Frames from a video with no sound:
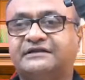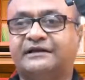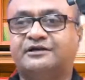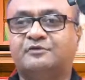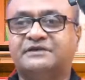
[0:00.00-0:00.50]

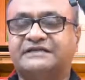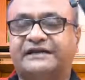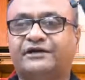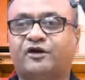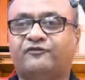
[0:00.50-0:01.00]
Kalyan Kumar
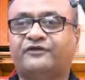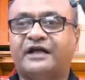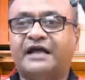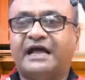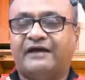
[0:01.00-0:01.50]
signing off.
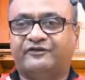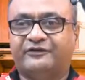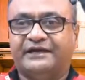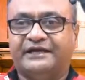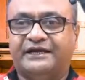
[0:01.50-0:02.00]
Have a
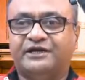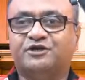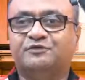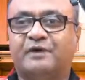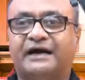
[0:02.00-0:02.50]
great day.
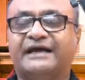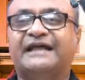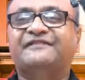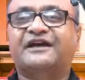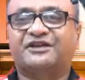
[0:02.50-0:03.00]
Goodbye
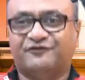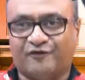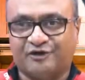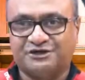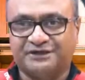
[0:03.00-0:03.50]
and thank you
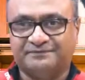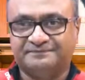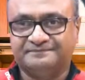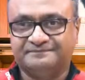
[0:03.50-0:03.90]
for watching.